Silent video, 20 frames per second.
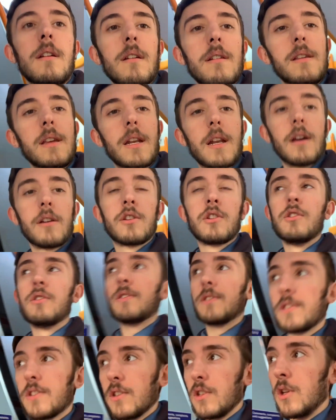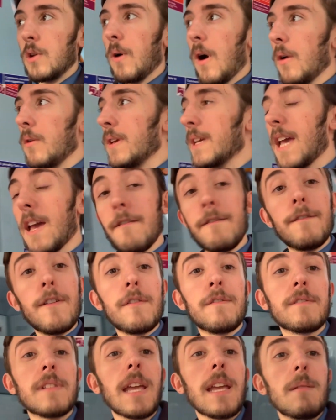you know, because you only get
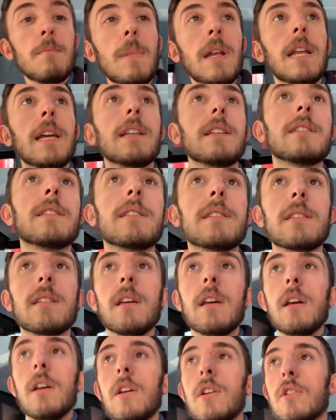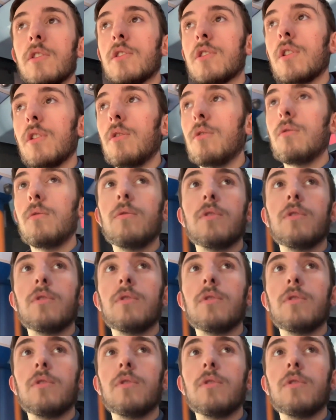15 minutes to